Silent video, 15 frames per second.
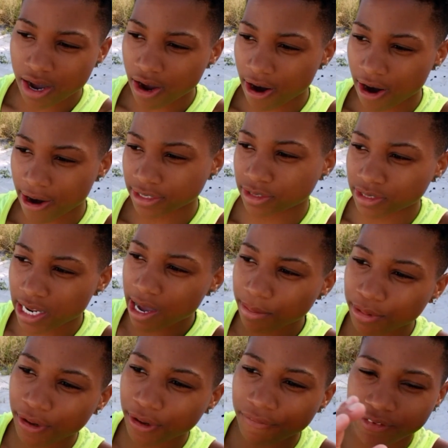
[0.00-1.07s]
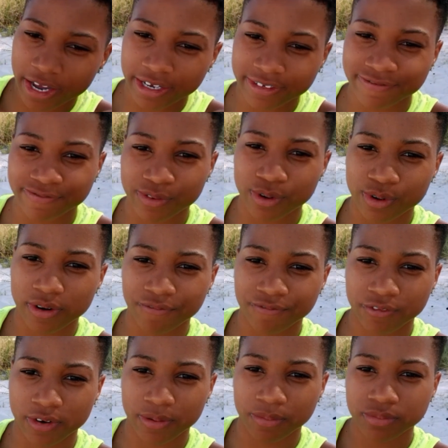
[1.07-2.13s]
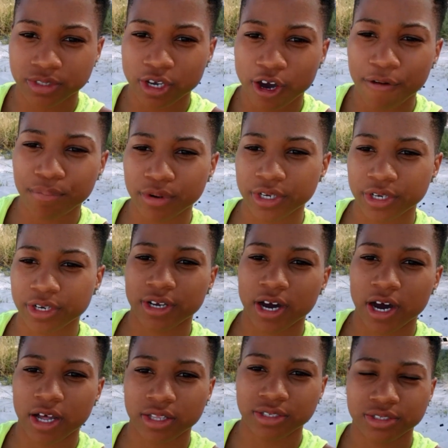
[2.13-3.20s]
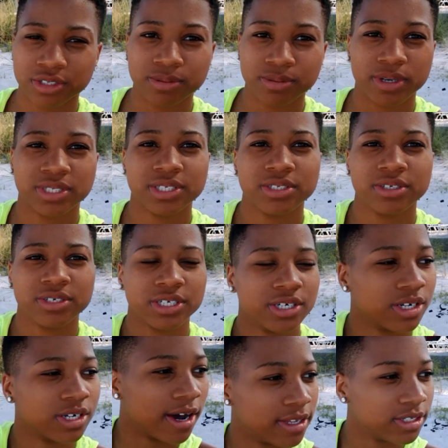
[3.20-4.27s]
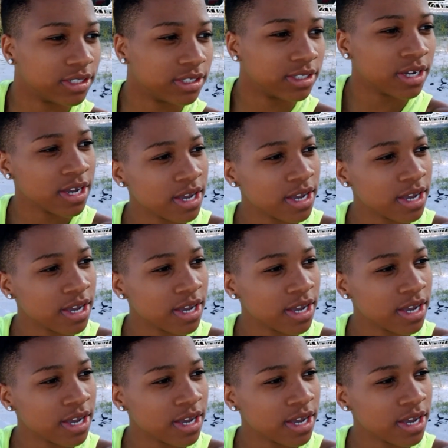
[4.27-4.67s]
All right, so now I'm going to fast forward from sophomore year to college to my senior year of college.